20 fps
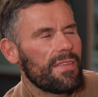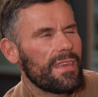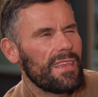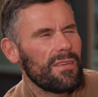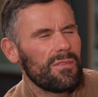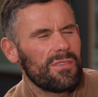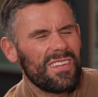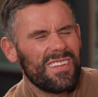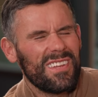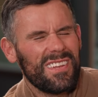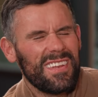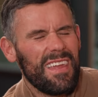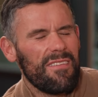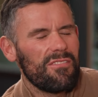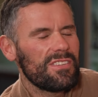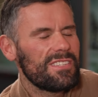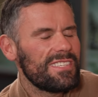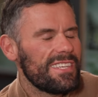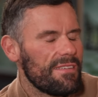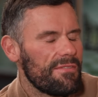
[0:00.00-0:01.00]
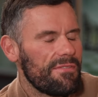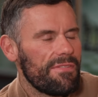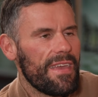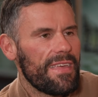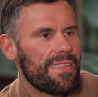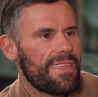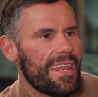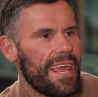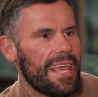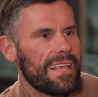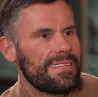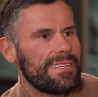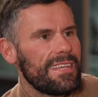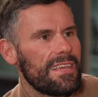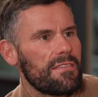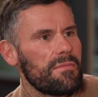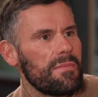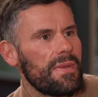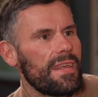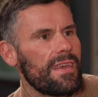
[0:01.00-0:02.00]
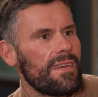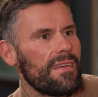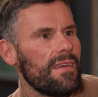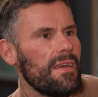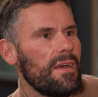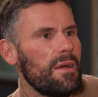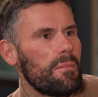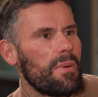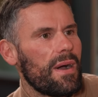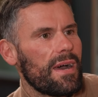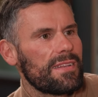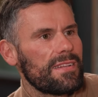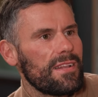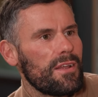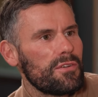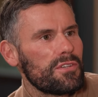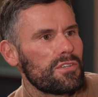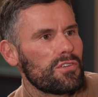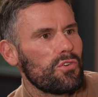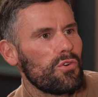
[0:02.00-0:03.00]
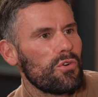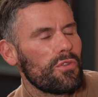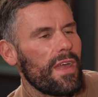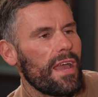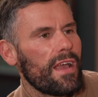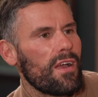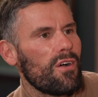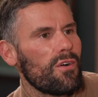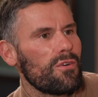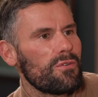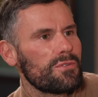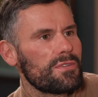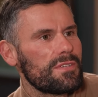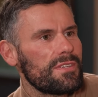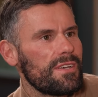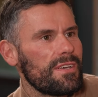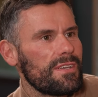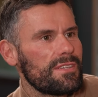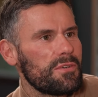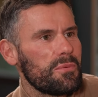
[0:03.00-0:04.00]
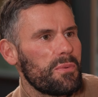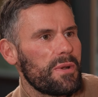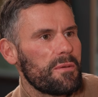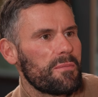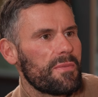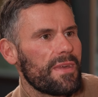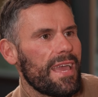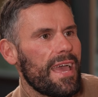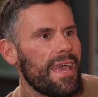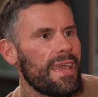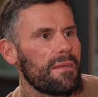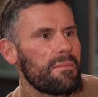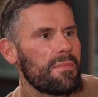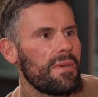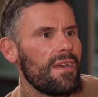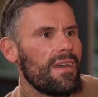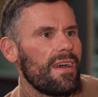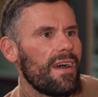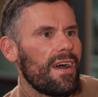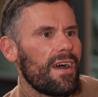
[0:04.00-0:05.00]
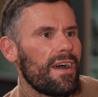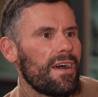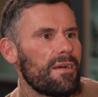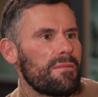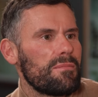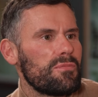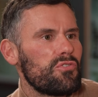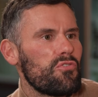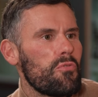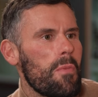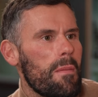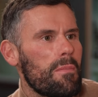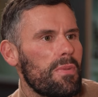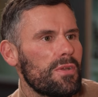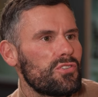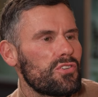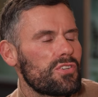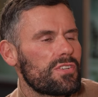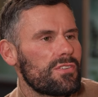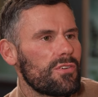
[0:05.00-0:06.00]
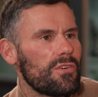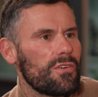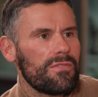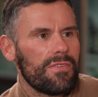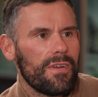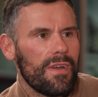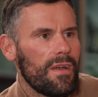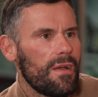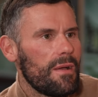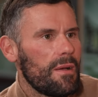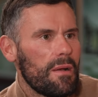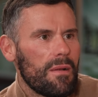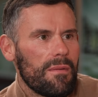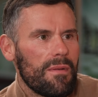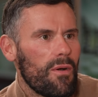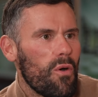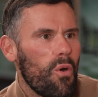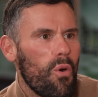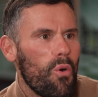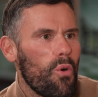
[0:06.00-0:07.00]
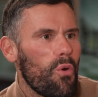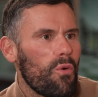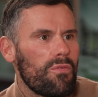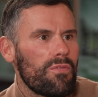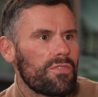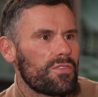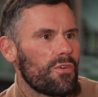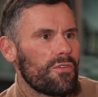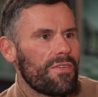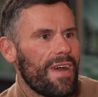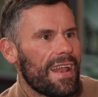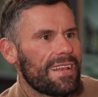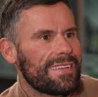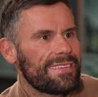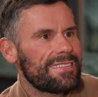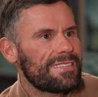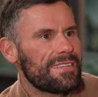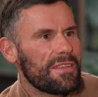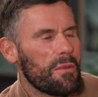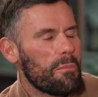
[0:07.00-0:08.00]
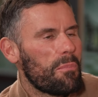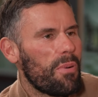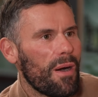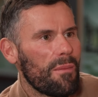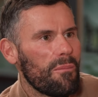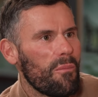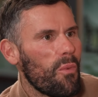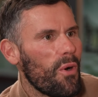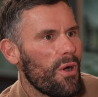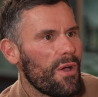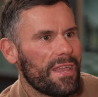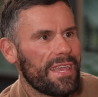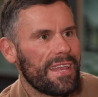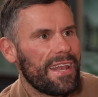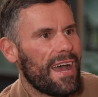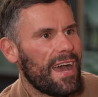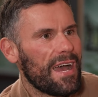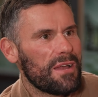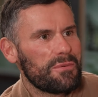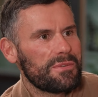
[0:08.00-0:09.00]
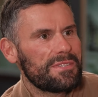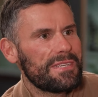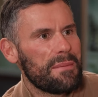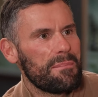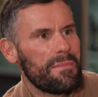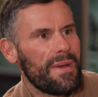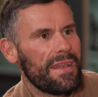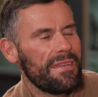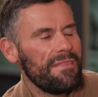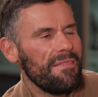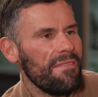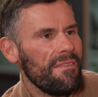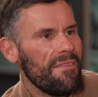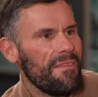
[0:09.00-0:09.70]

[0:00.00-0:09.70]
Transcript: I think it was the 75th and 80th minute, Barcelona scored their goals to, to win them the game. Um, do you remember just sort of all sort of hands to the pump, working hard with 10 men?